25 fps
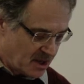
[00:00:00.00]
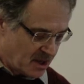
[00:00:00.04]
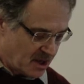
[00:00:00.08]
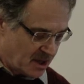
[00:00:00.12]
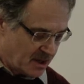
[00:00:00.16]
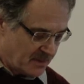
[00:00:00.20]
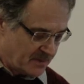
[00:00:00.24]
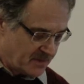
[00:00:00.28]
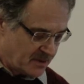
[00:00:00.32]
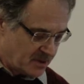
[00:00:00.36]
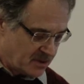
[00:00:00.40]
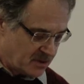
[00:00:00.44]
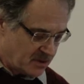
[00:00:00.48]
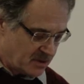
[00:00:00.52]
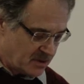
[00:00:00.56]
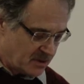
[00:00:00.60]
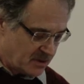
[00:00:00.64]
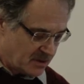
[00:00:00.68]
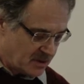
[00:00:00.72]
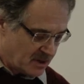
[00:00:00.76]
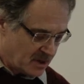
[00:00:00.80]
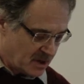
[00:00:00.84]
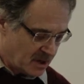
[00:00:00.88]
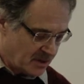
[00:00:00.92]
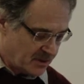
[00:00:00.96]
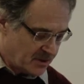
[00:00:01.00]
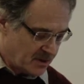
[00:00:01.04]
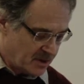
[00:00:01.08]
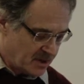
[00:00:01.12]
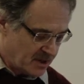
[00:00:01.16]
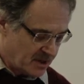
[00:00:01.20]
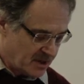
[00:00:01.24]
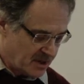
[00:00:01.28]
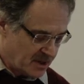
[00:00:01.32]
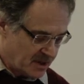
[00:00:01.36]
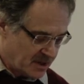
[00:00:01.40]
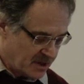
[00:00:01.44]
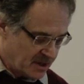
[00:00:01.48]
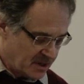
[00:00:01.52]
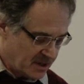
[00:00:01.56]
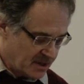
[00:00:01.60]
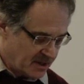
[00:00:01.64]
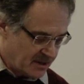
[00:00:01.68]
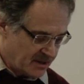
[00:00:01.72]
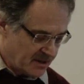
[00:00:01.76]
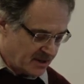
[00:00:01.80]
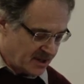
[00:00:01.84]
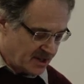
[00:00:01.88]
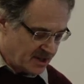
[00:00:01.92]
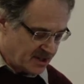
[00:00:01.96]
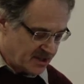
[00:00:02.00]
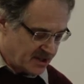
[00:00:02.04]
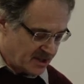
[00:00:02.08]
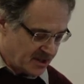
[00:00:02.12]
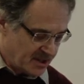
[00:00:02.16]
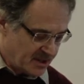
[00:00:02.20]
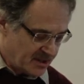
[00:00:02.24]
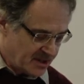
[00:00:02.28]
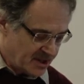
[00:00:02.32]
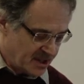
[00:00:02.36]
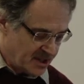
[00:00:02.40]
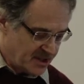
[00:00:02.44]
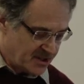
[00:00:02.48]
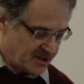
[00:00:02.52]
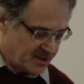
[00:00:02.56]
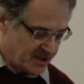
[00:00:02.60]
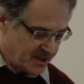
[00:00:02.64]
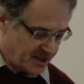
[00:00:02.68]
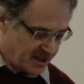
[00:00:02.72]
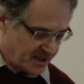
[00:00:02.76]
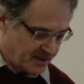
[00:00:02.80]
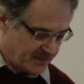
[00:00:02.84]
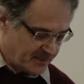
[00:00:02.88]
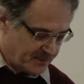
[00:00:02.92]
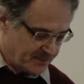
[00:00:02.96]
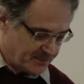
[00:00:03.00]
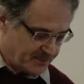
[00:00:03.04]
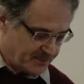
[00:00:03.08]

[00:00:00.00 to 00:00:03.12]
harm to other reasoning.